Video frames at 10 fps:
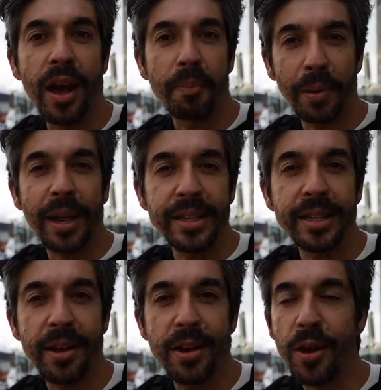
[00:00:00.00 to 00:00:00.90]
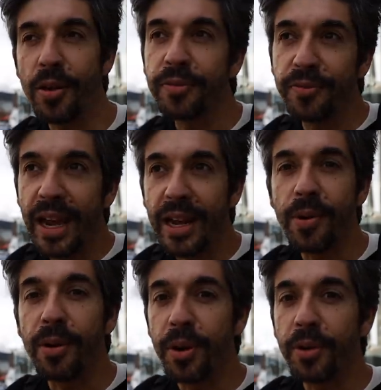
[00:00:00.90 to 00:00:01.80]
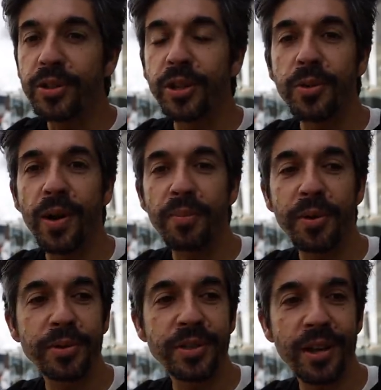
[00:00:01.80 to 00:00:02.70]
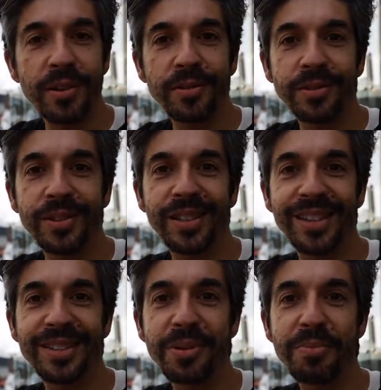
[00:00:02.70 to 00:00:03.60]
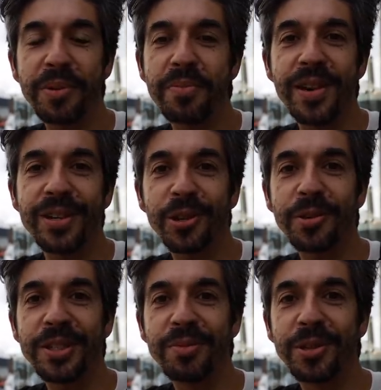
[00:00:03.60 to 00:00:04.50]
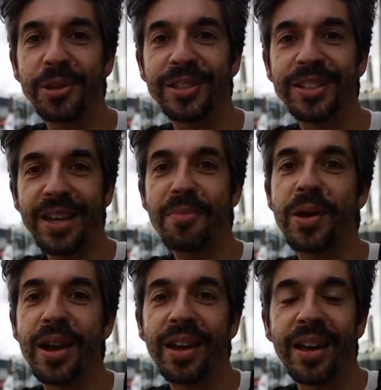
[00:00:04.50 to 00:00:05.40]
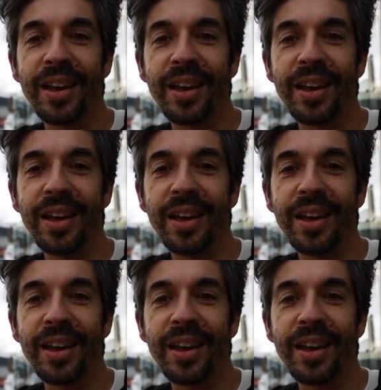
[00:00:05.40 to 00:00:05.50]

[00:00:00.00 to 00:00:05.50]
a place that I know fairly well, but not too well, but also I just want to put my tourism dollars somewhere.